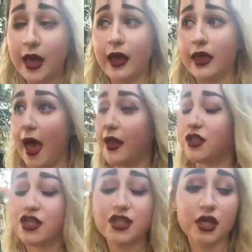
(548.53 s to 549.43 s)
Again,
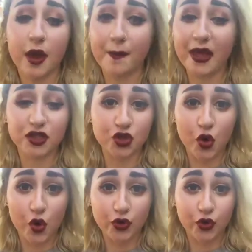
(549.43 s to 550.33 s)
just make
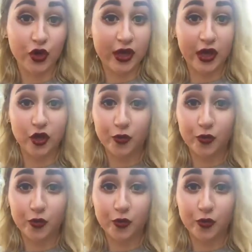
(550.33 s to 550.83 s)
sure you're looking at your